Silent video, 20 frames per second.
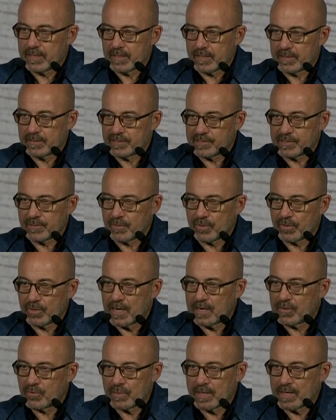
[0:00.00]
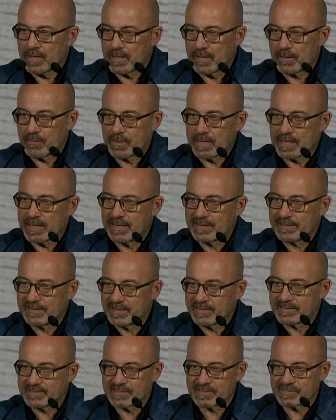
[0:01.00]
have no
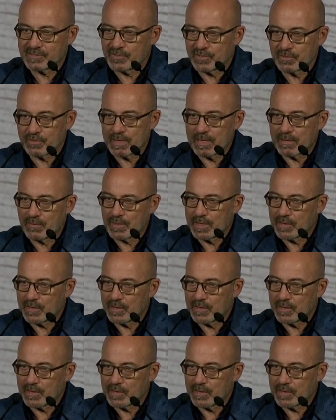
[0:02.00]
deadline,